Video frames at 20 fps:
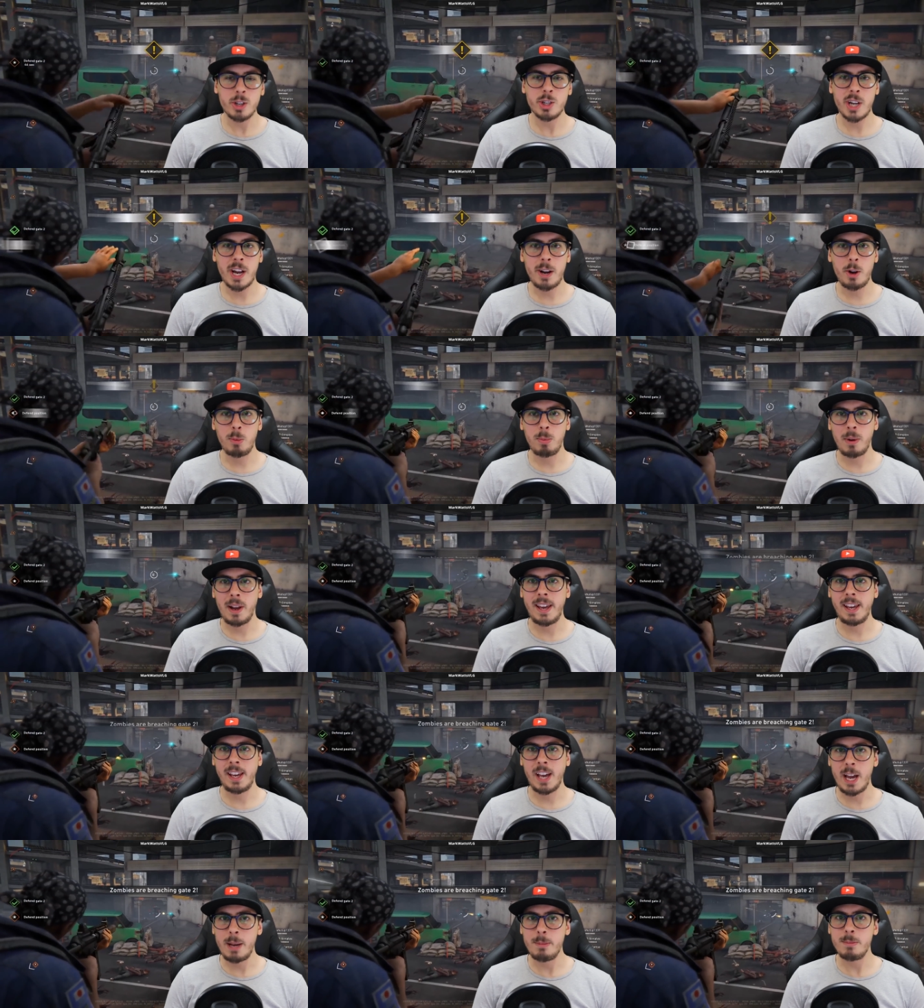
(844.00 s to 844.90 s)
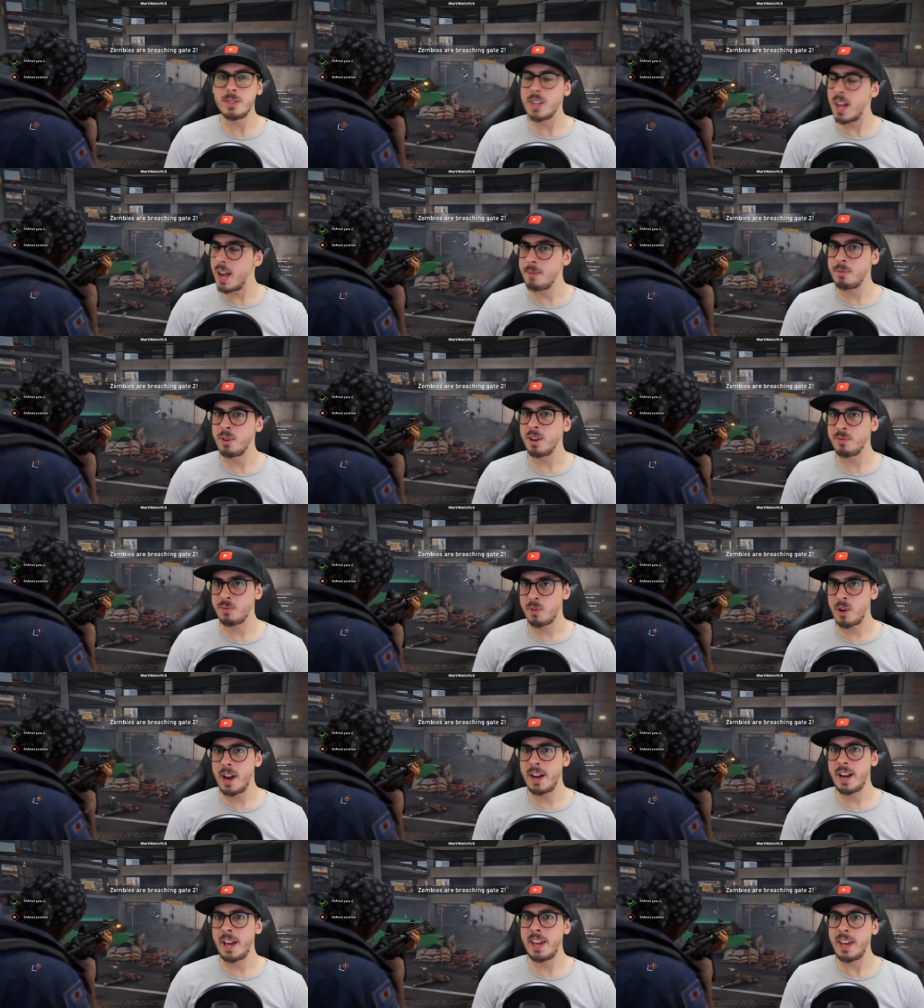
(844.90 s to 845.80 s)
Shadow playing games every
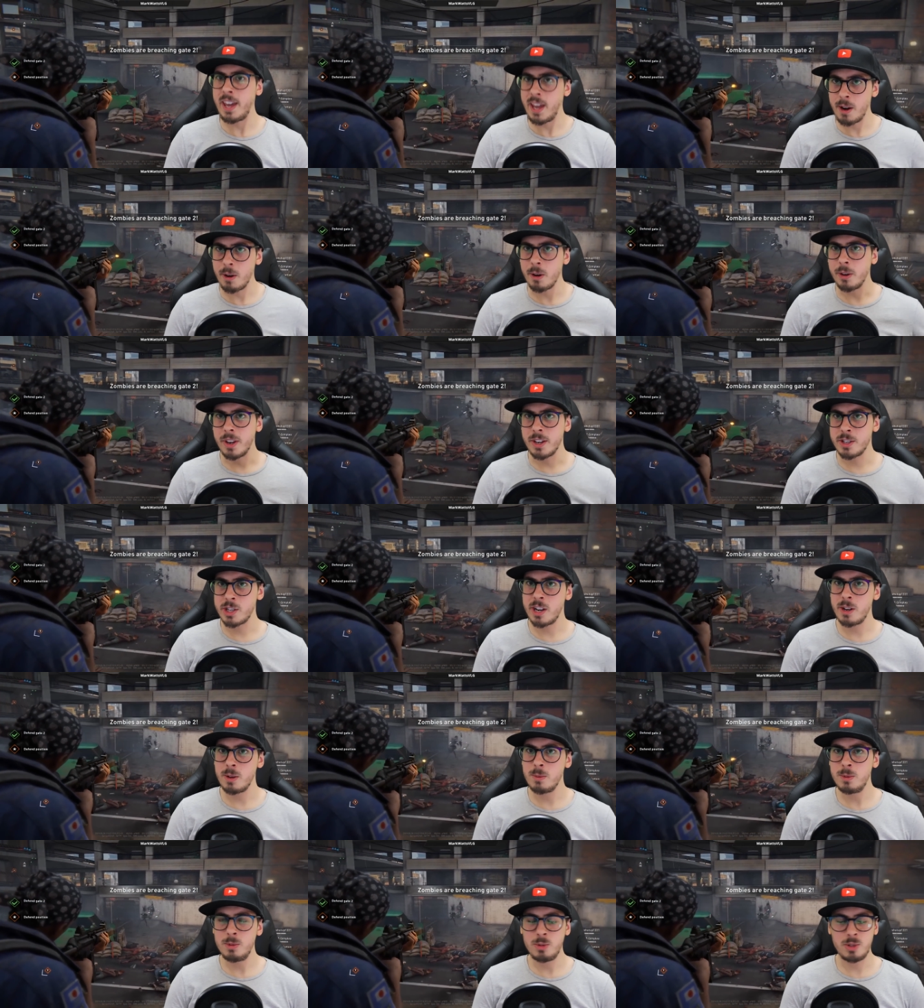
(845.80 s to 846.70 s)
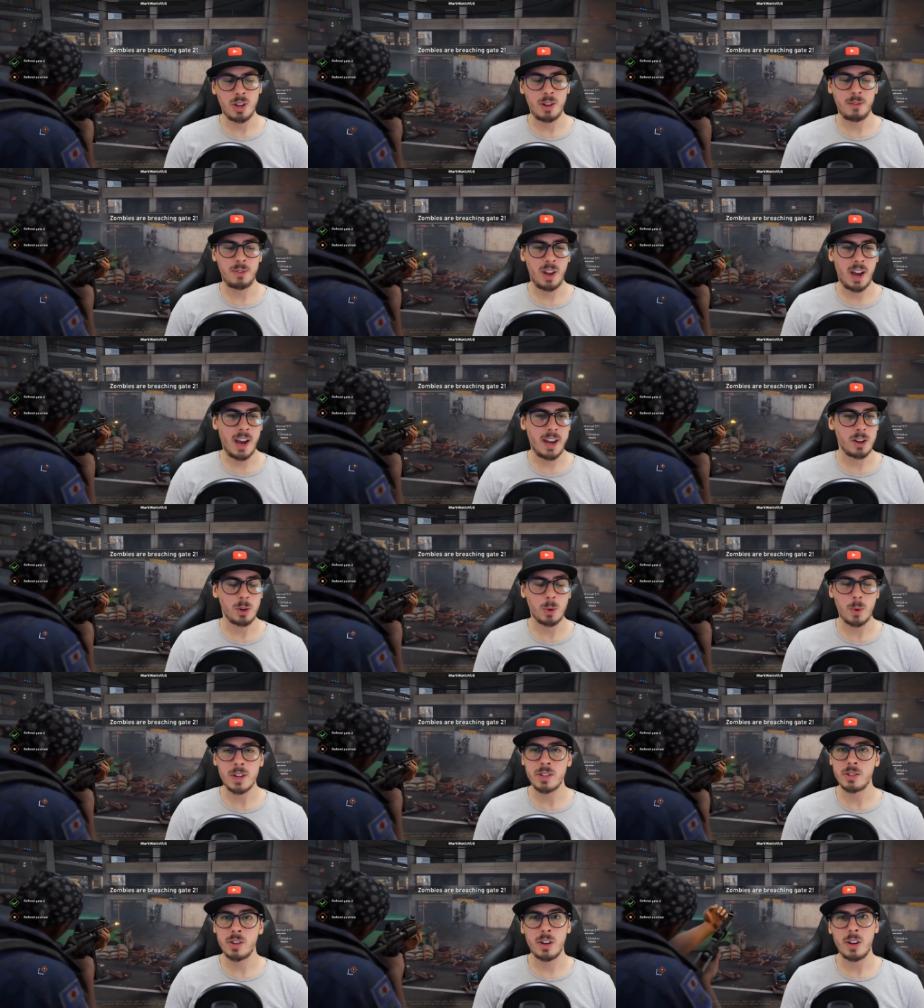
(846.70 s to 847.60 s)
Friday here on the channel, so if you had a
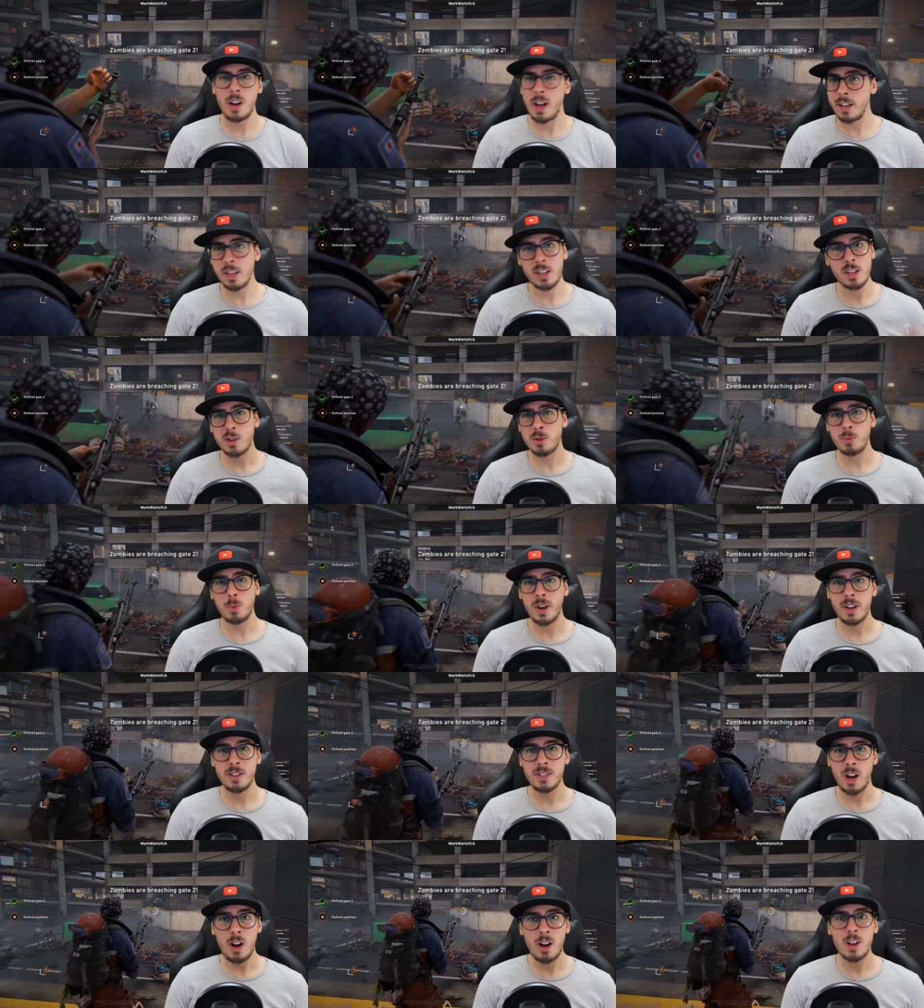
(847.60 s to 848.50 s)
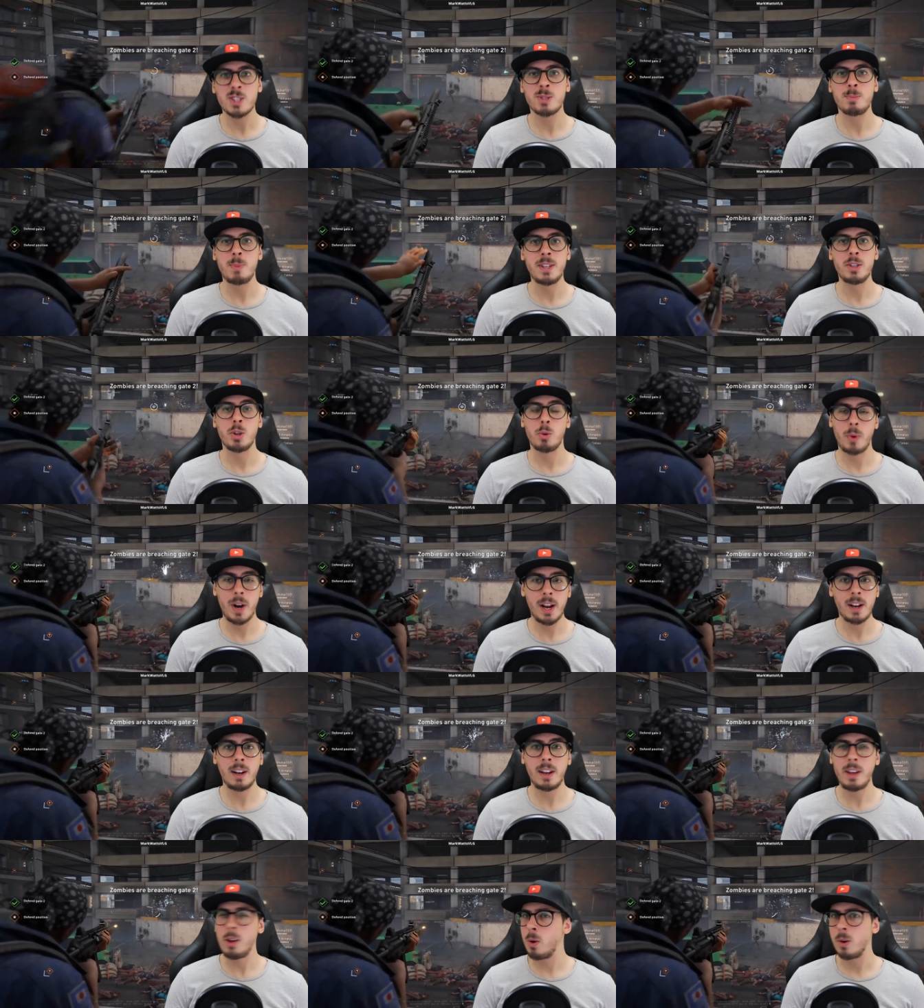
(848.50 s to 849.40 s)
question and you just wanted to ask me
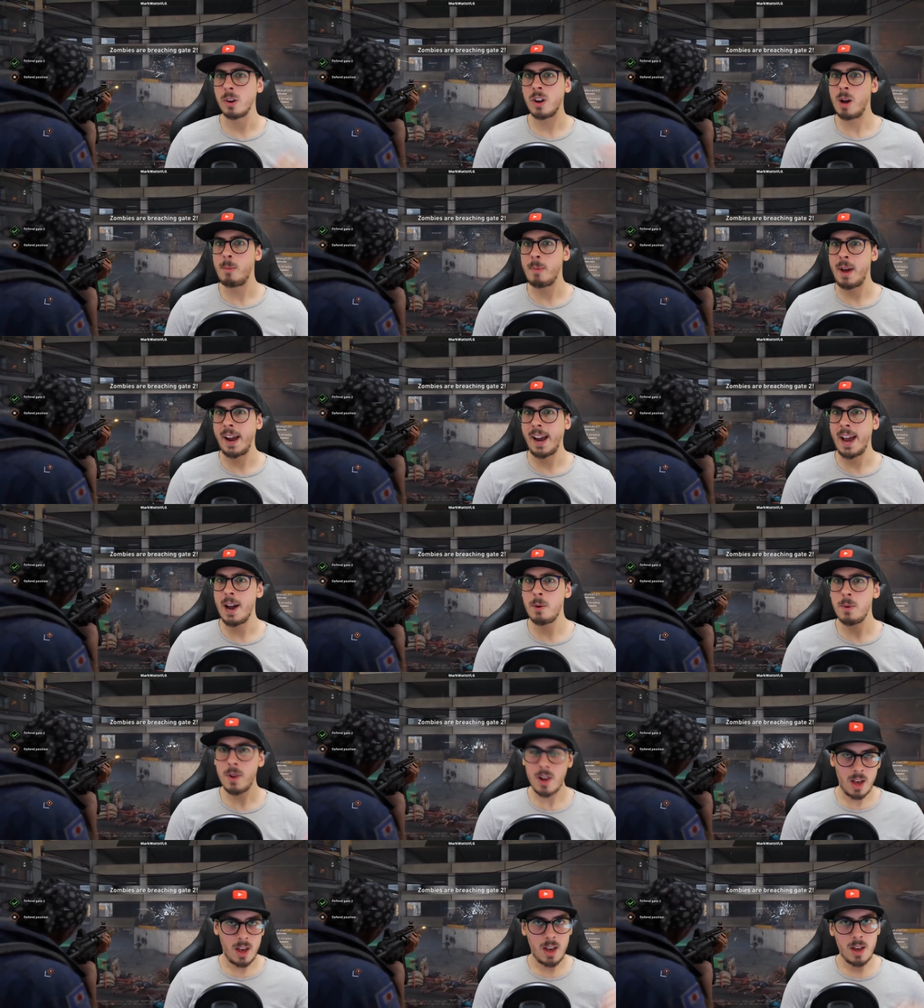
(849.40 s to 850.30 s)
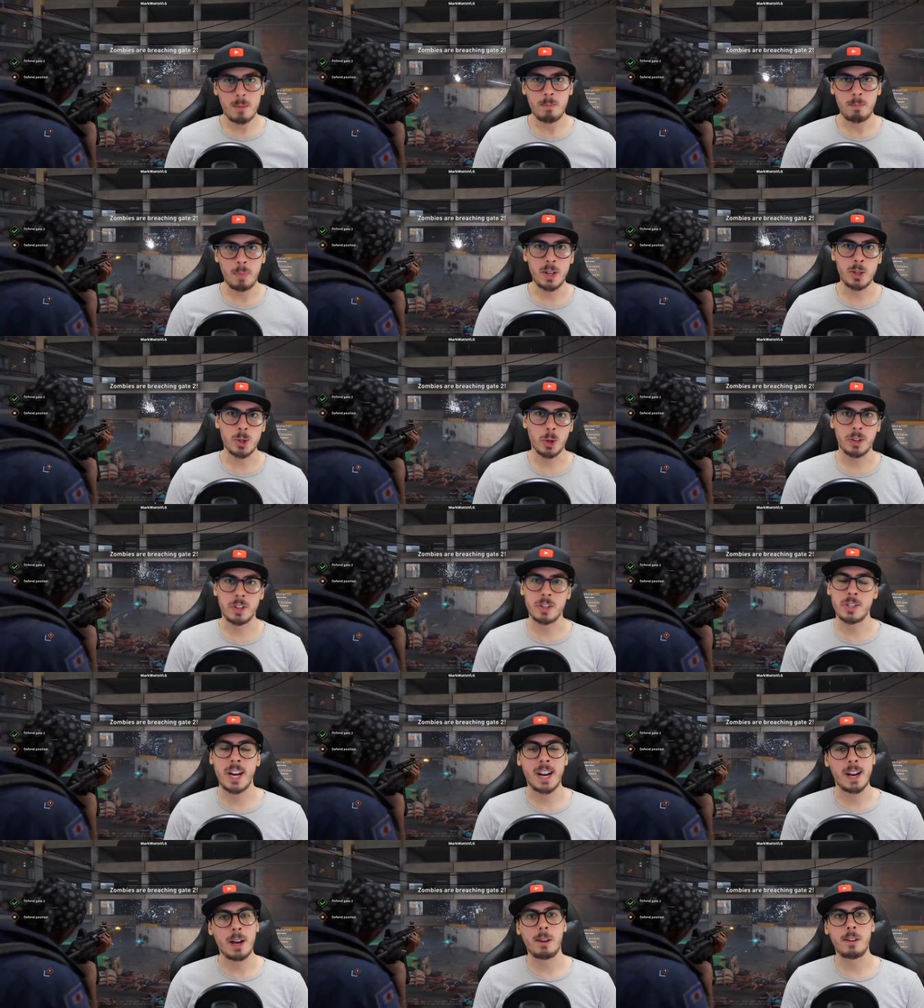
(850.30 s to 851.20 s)
directly or come hang out, be sure to
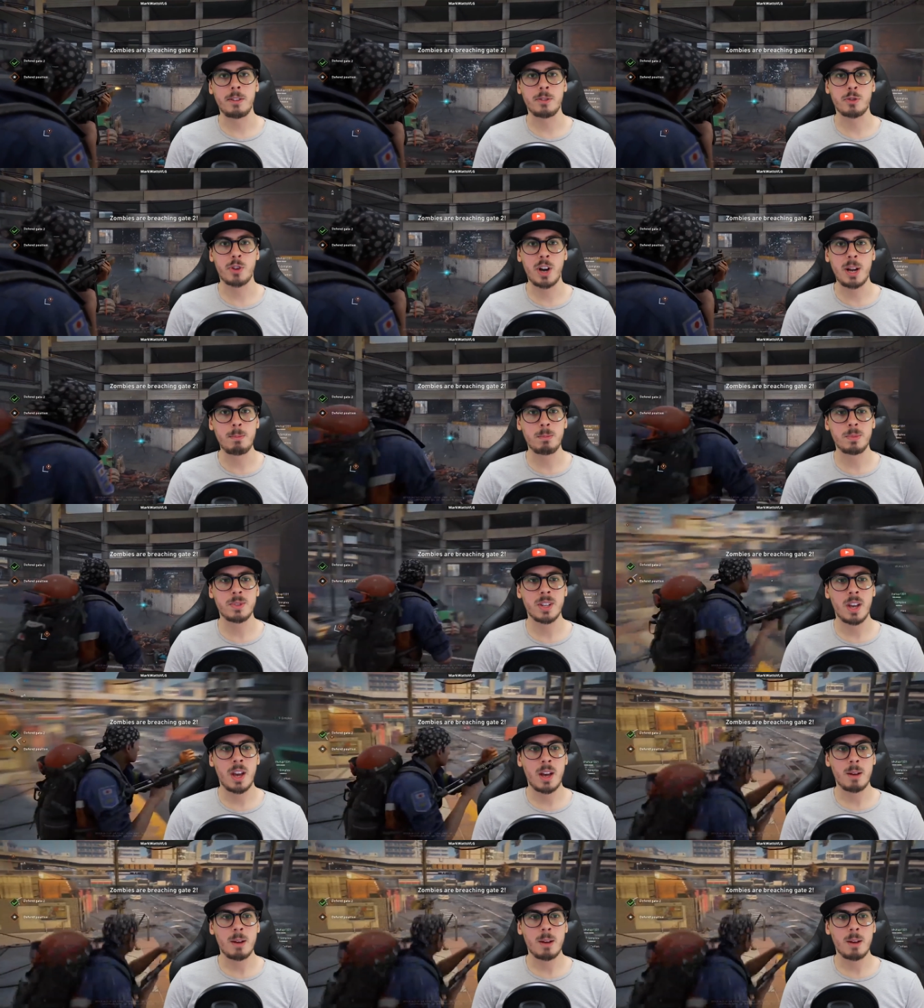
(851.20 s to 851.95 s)
check out the streams.